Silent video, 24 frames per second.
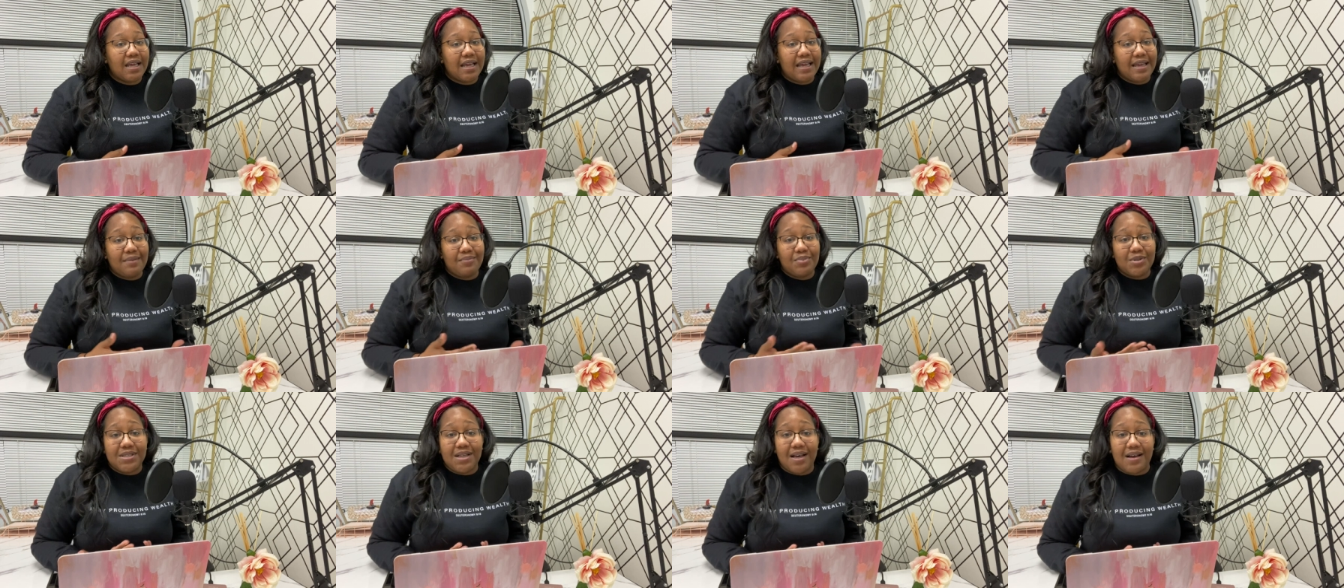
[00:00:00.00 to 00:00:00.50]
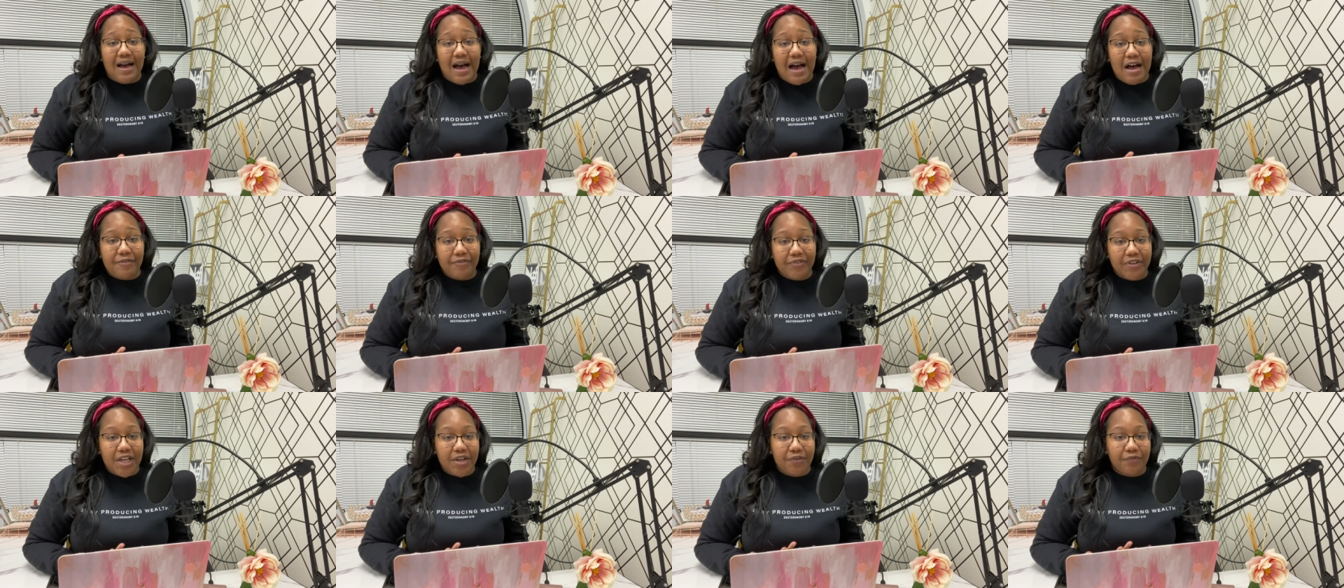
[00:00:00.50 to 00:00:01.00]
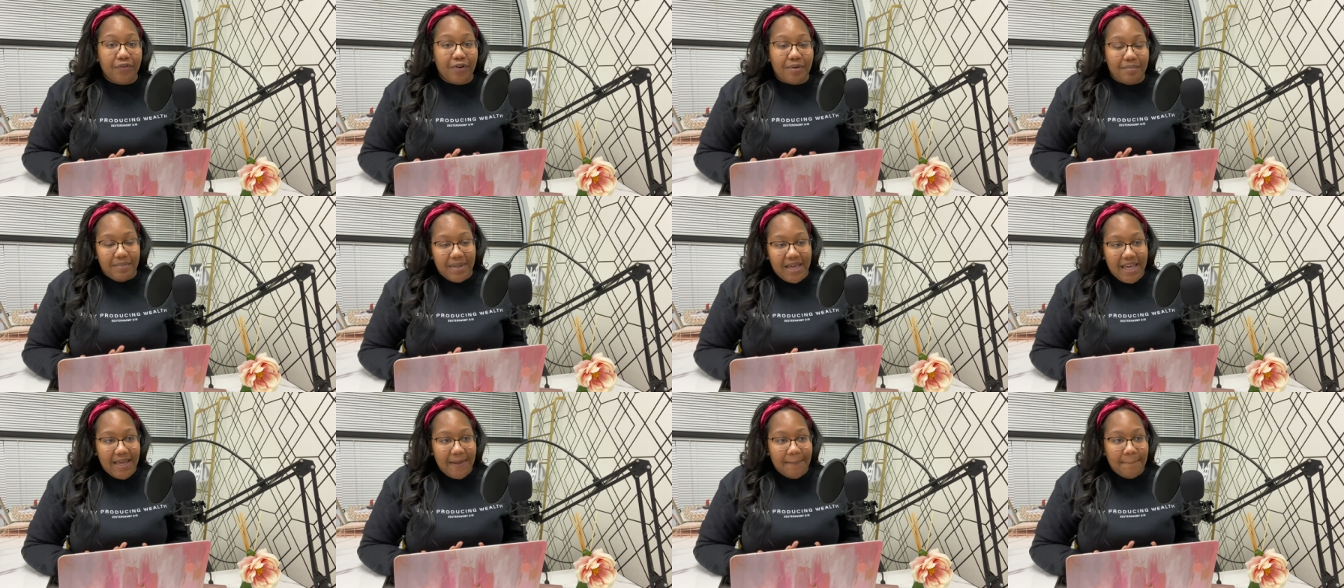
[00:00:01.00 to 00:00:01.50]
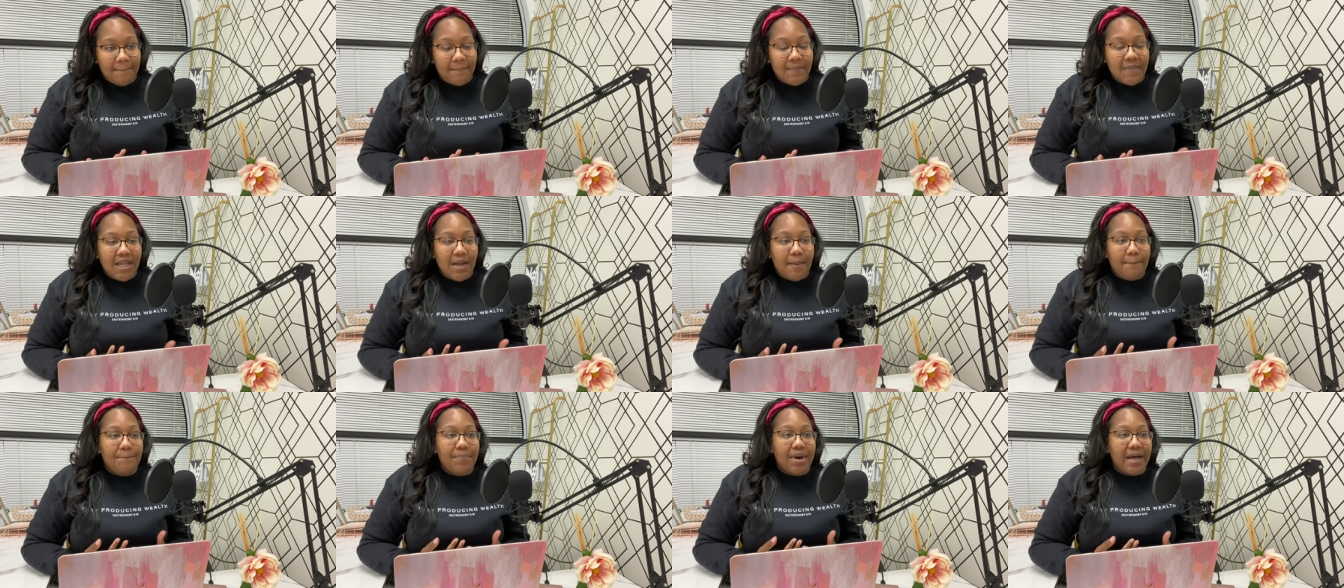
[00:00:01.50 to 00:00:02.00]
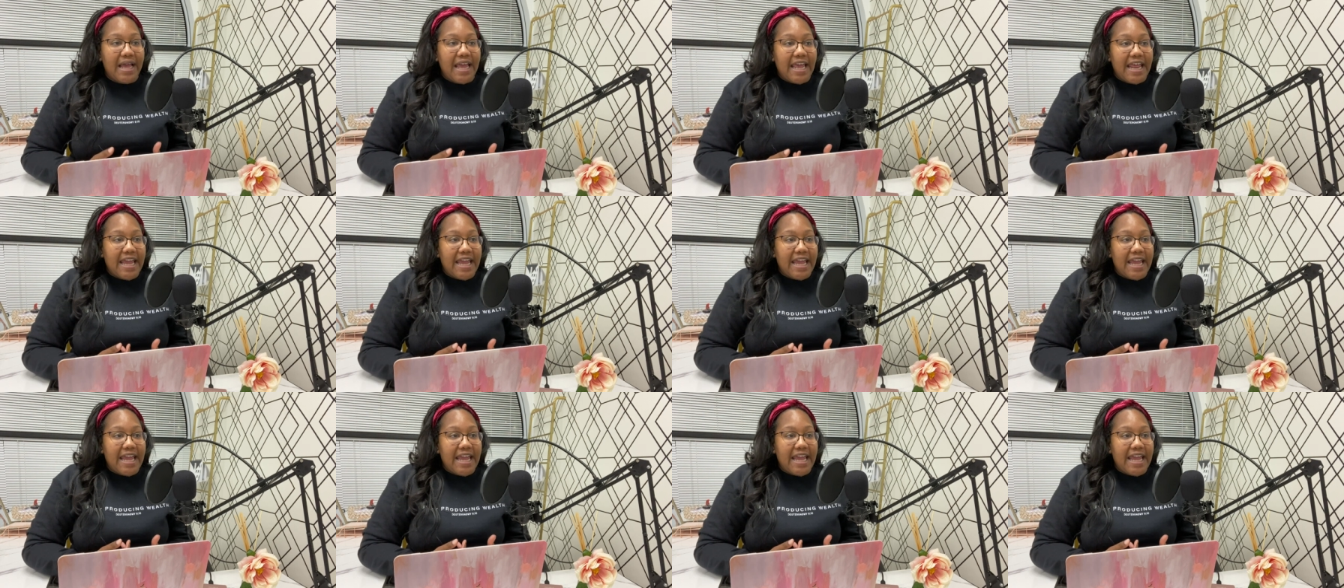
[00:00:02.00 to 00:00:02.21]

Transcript: It was a conflict for me, but